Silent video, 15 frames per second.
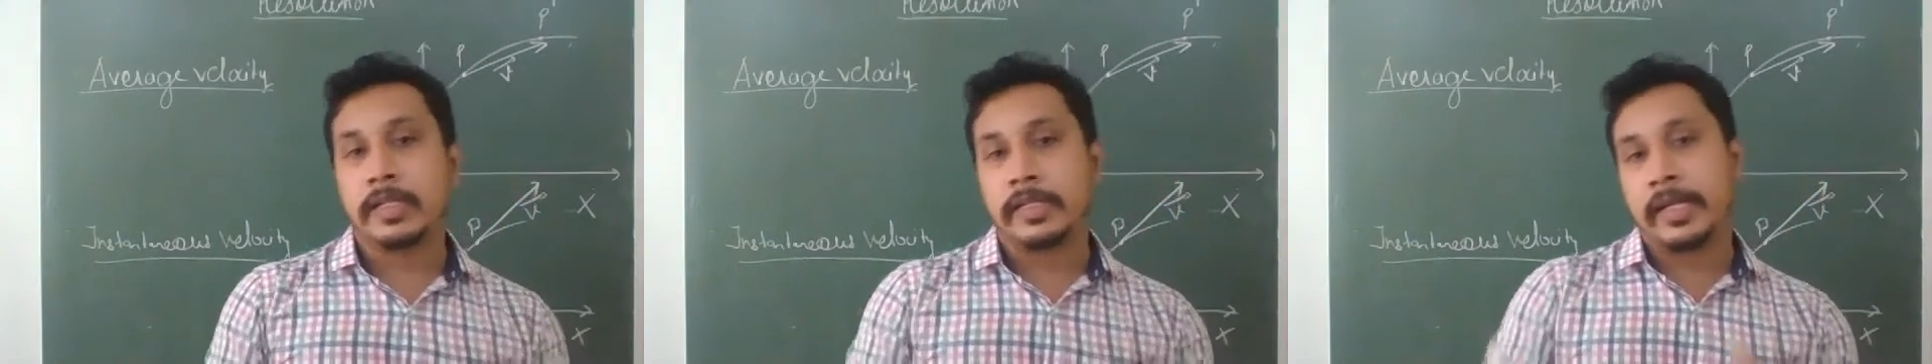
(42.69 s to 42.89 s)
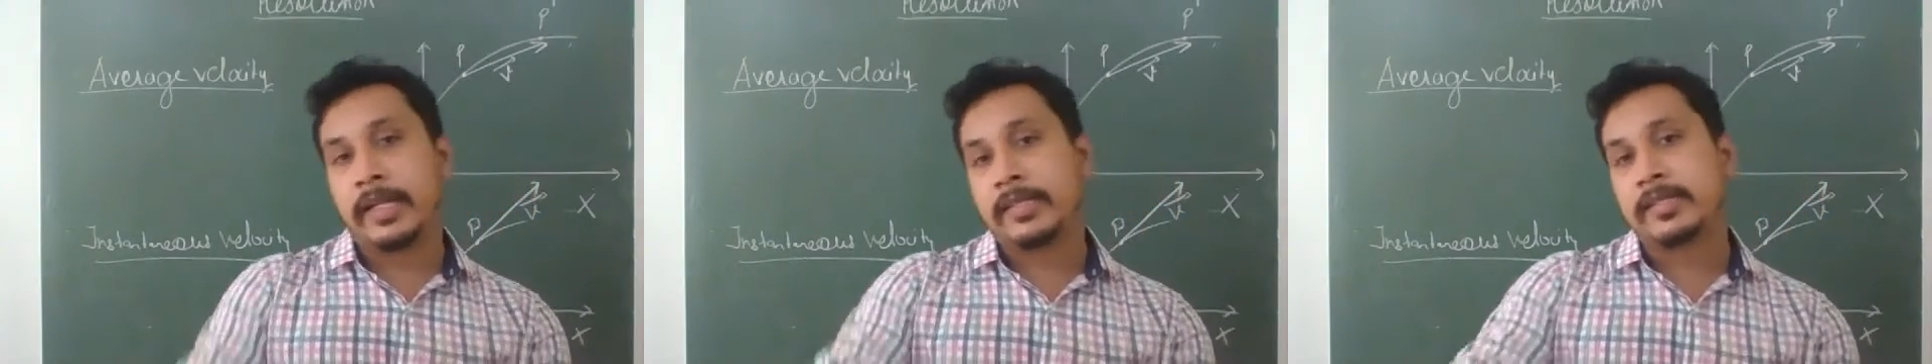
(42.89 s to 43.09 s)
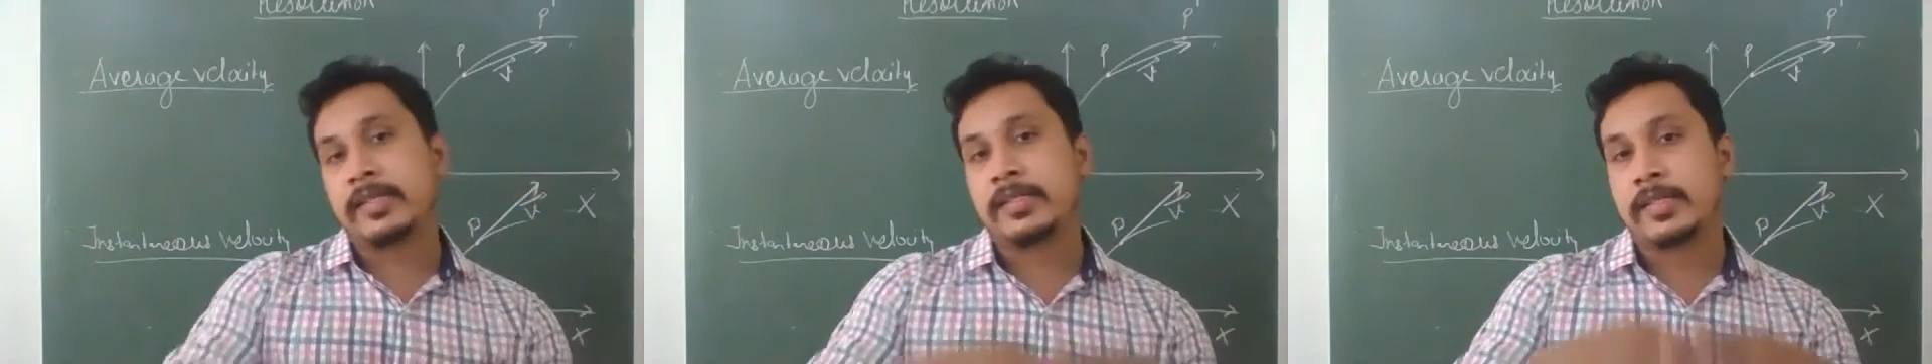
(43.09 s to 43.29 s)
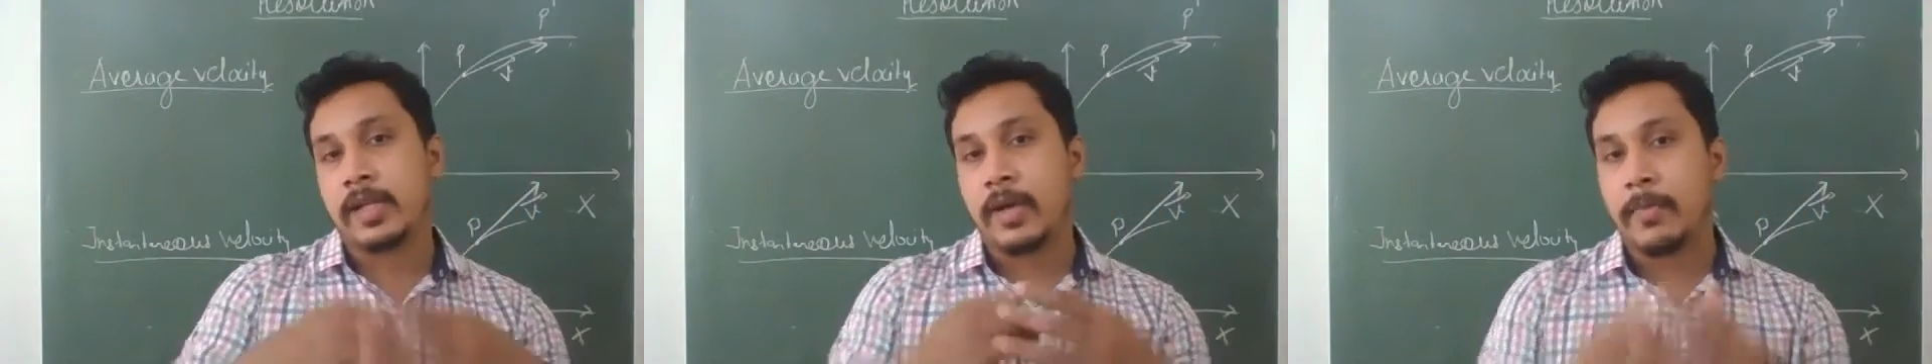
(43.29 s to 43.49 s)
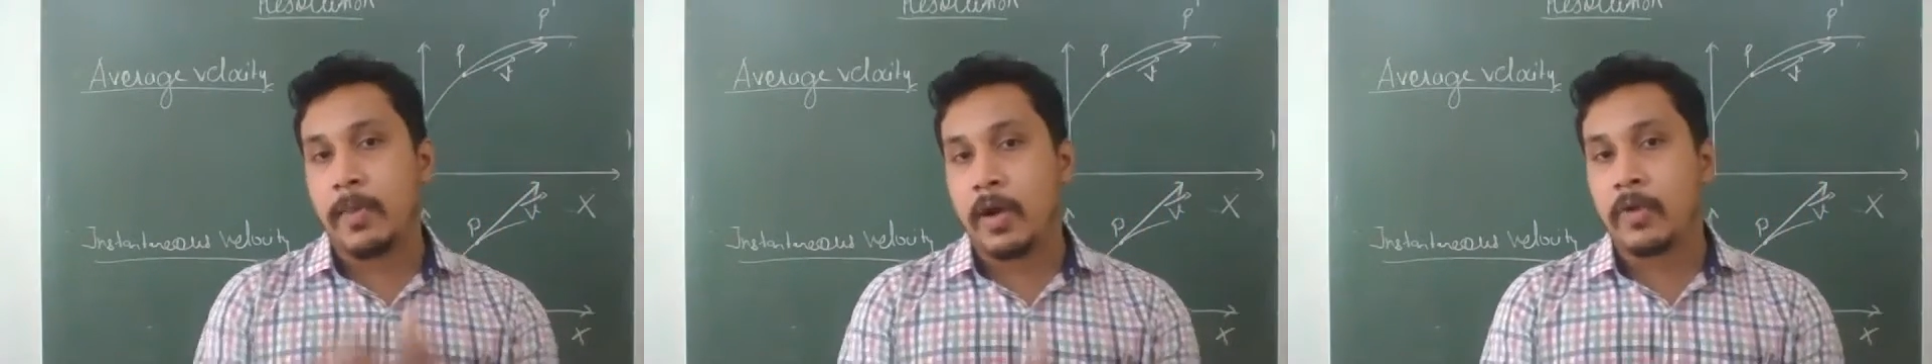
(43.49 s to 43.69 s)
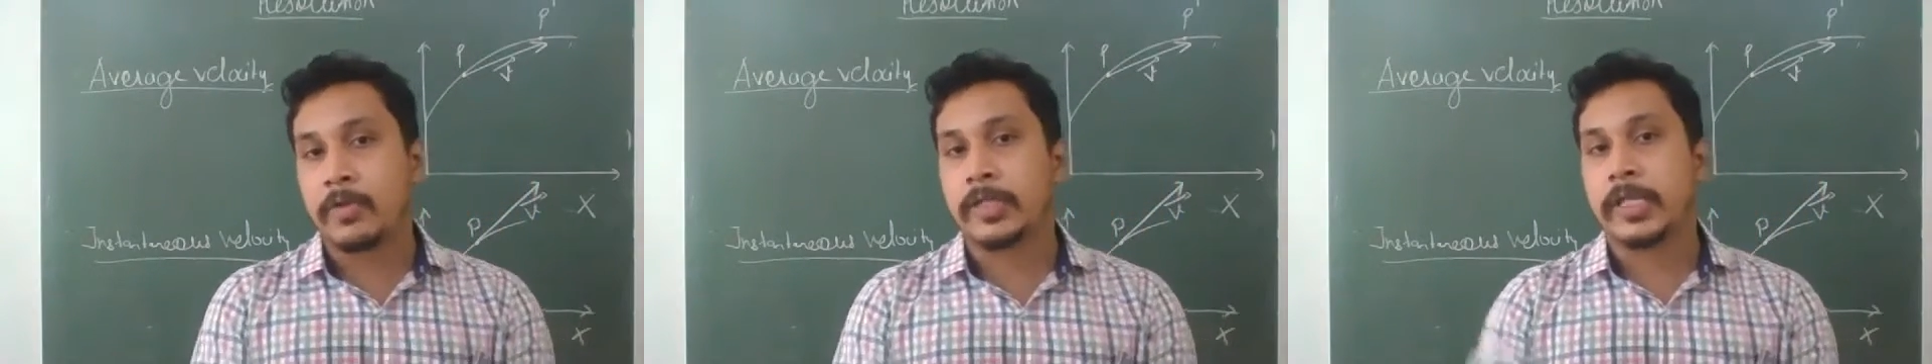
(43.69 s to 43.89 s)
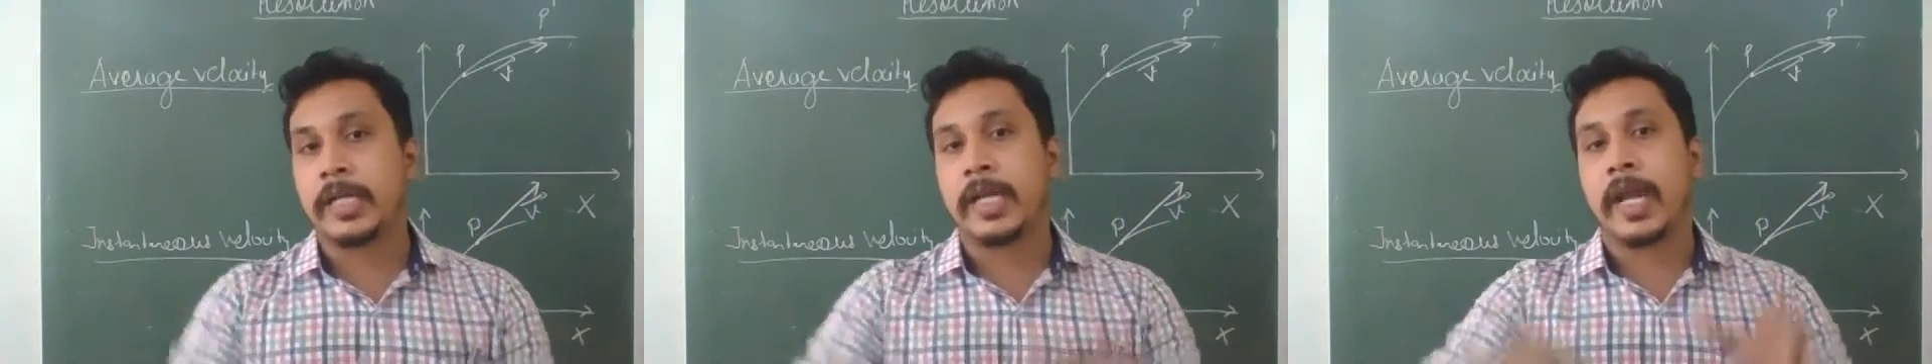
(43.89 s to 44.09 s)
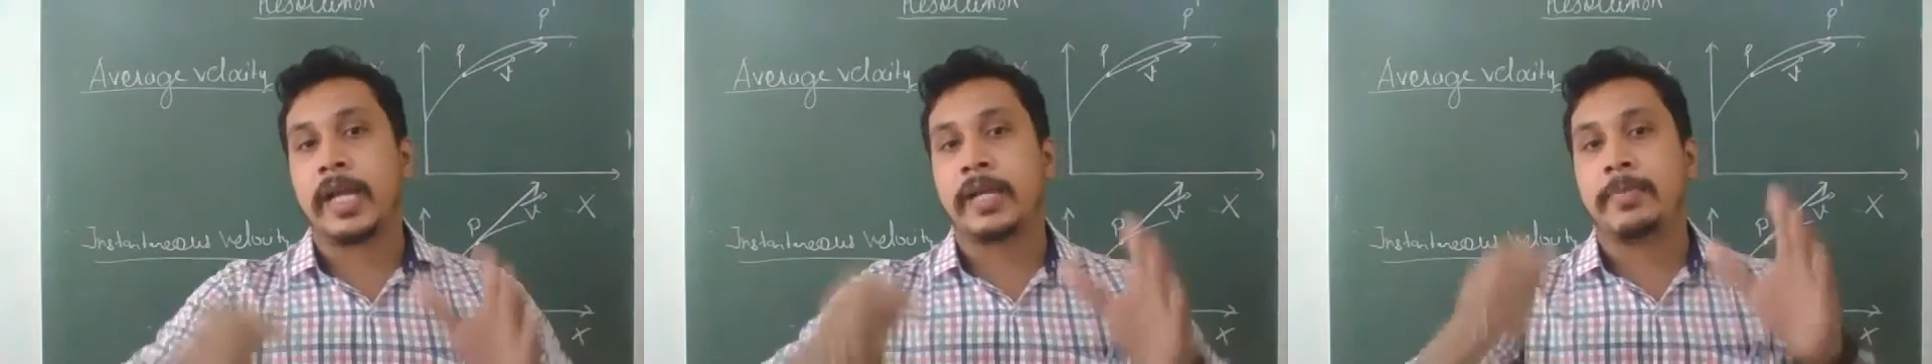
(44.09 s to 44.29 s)
tells us about
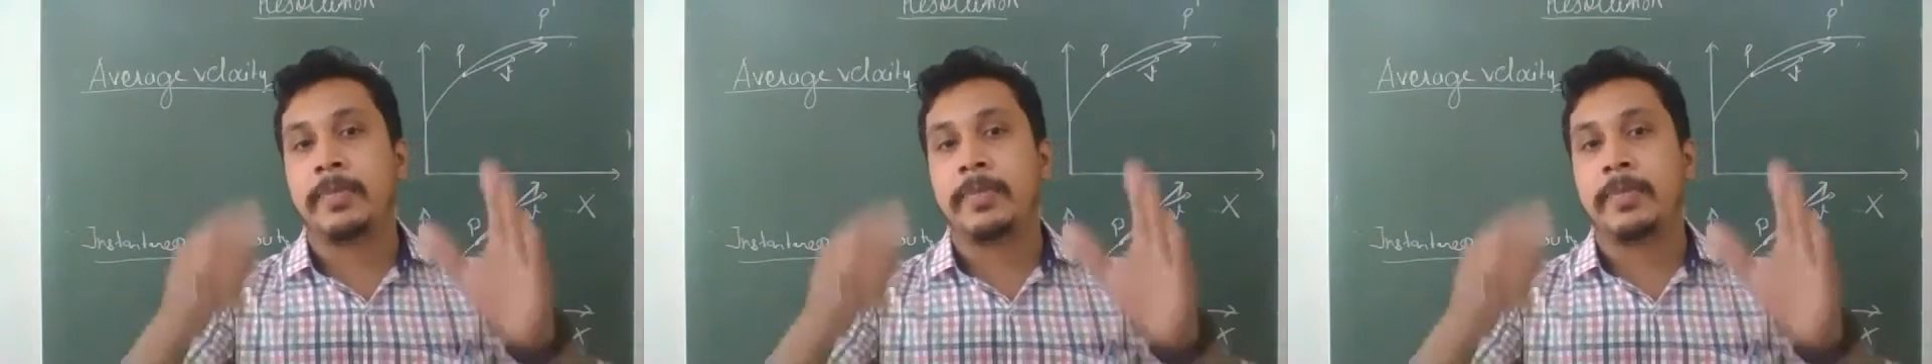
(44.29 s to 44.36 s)
that at a